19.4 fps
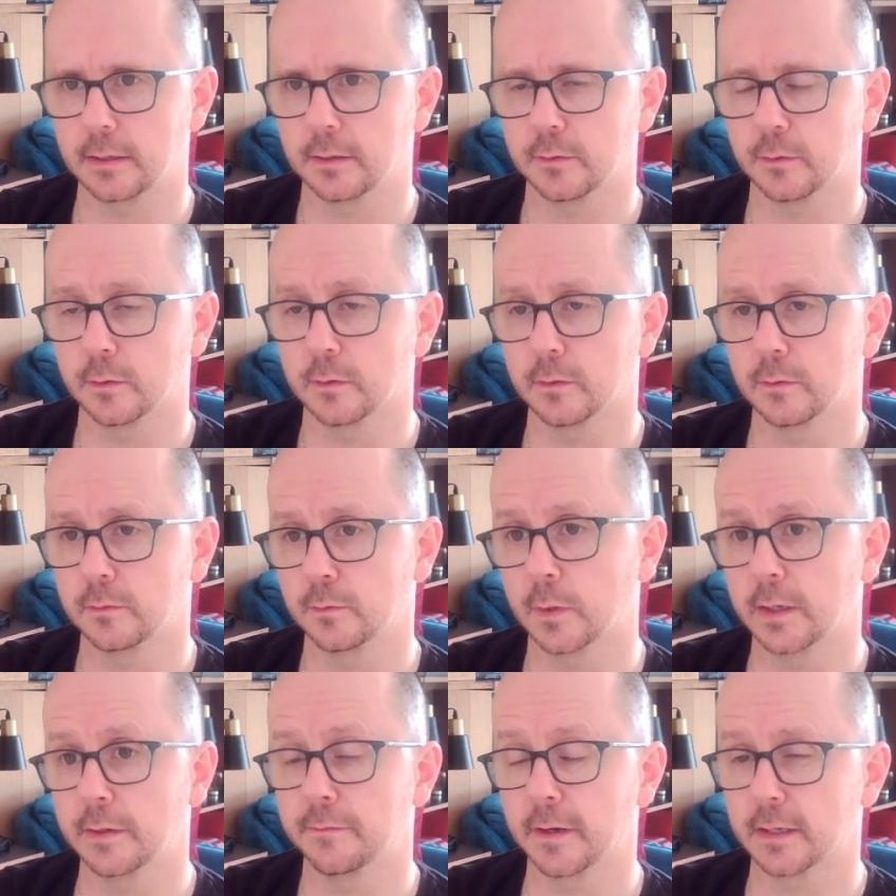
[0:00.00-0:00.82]
well,
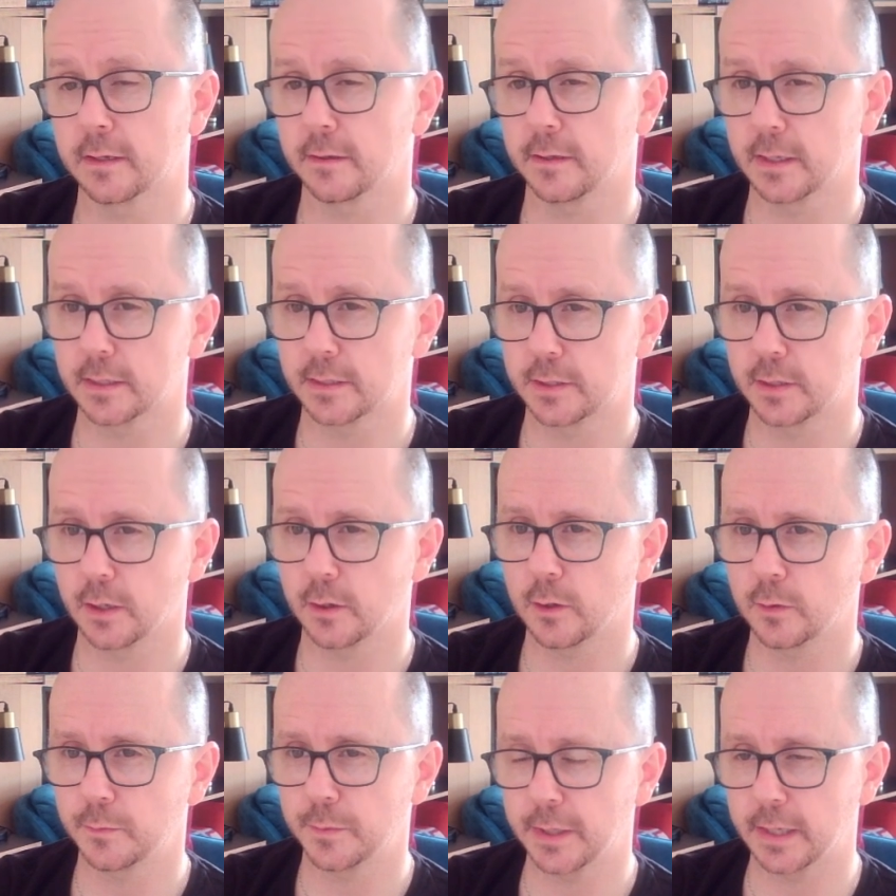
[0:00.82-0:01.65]
in fact, I think it's
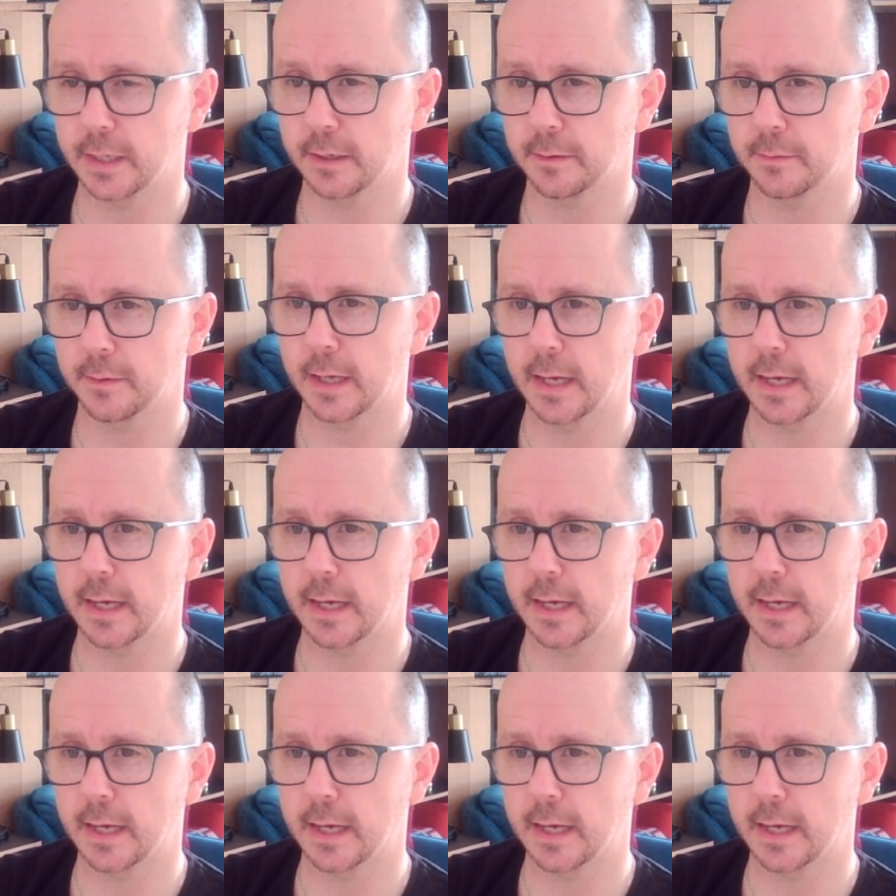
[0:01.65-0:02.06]
told PM